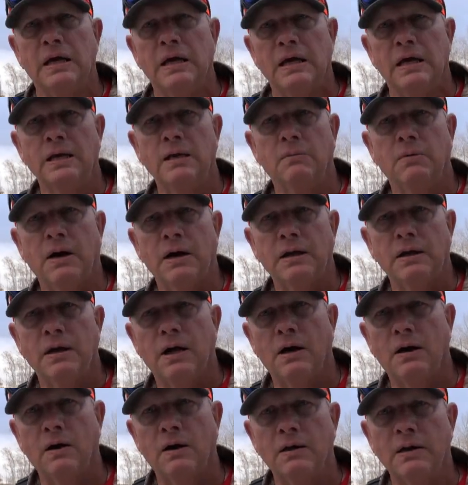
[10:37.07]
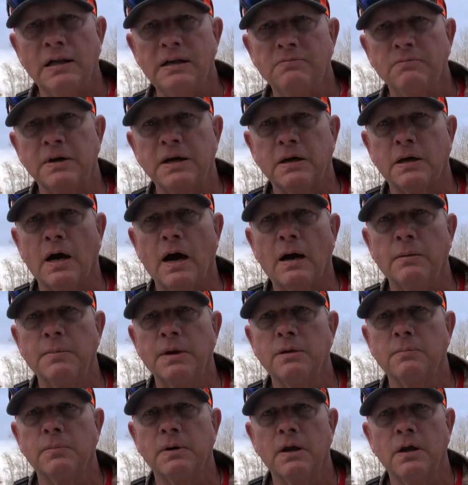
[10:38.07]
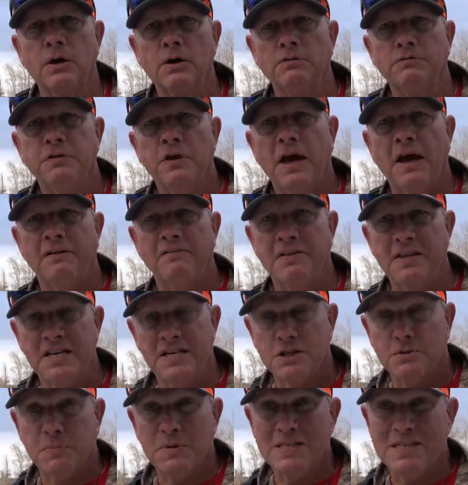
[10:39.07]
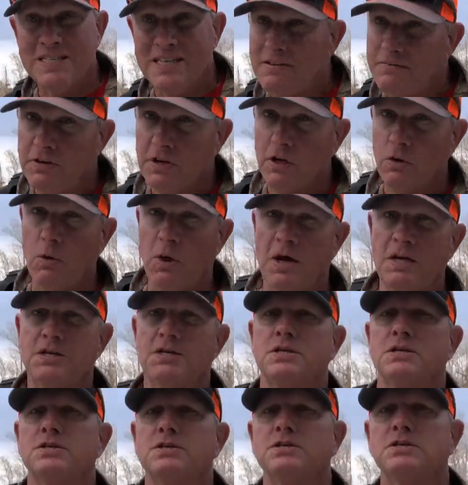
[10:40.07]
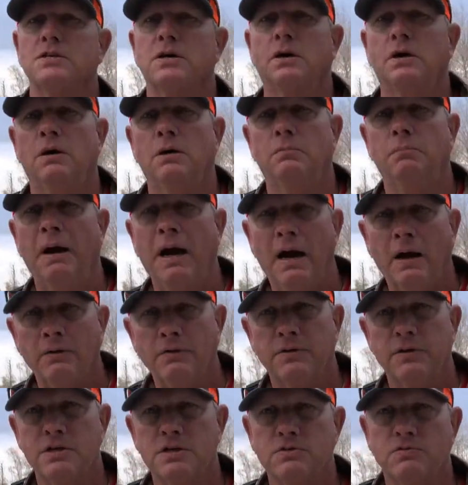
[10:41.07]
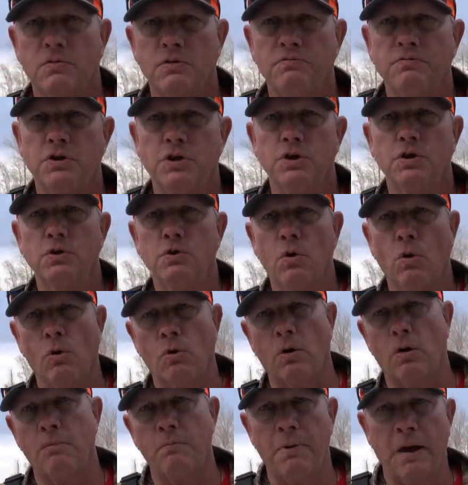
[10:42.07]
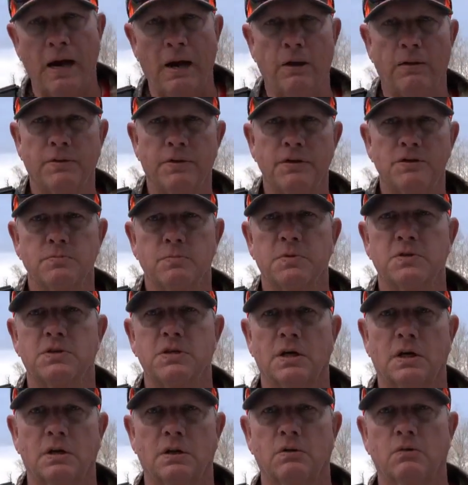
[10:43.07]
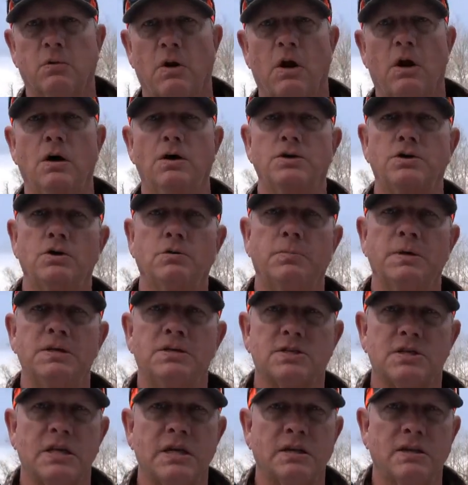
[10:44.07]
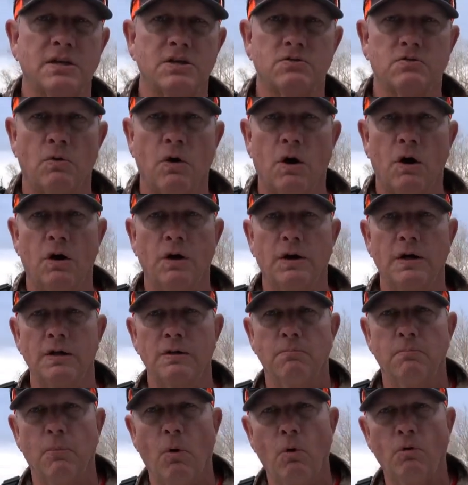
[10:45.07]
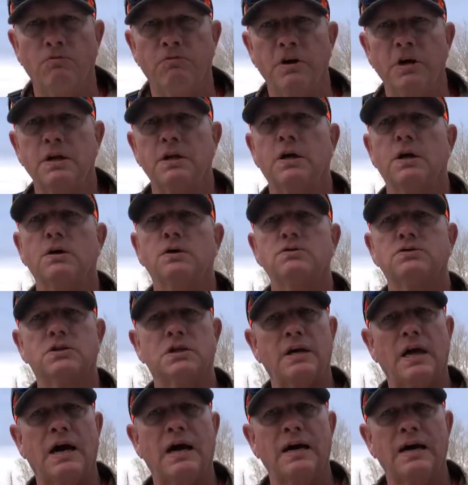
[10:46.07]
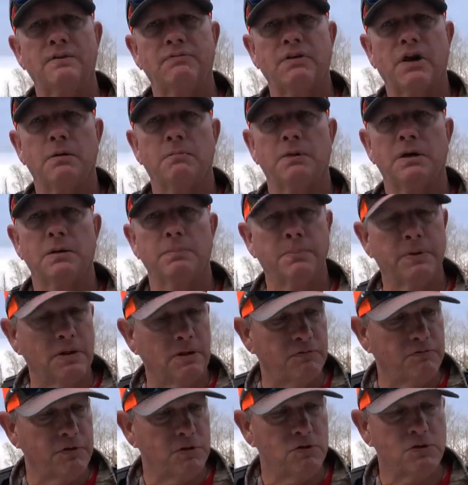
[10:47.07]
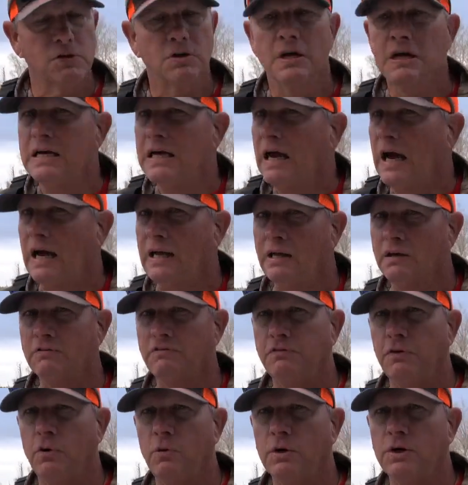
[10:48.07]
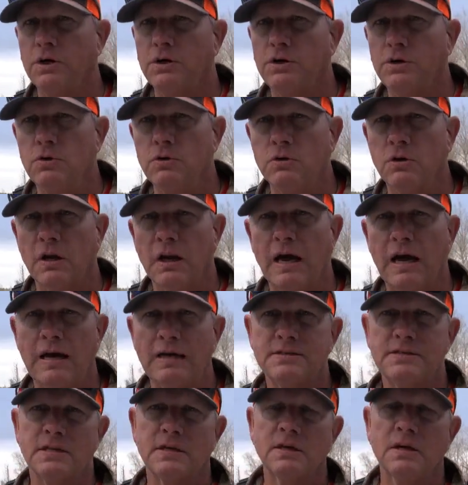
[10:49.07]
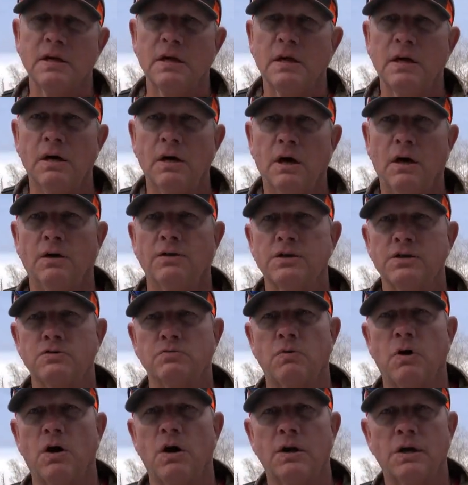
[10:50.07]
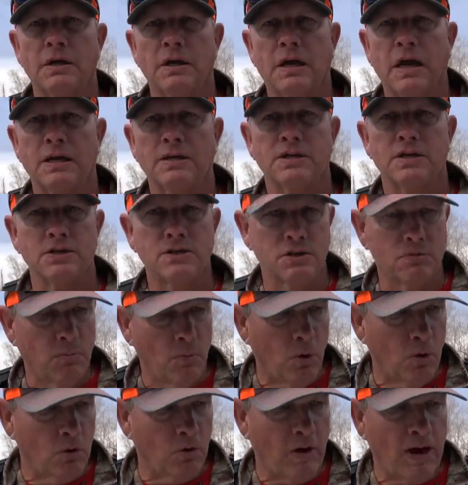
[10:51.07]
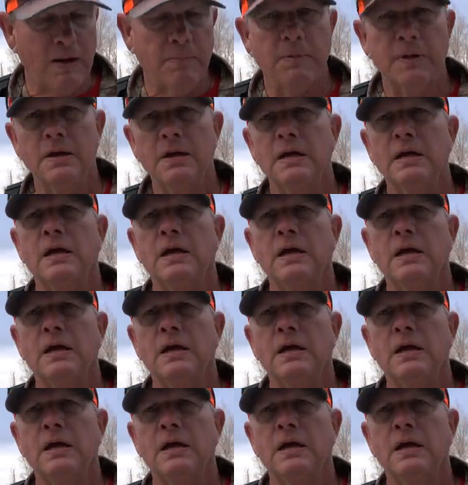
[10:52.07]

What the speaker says: Anyway, leave me a comment below if you have any specific questions about this review or about this particular rod. You'll be seeing this rod in more videos that I have coming up in the future. I look forward to utilizing this rod and catching some more crappie.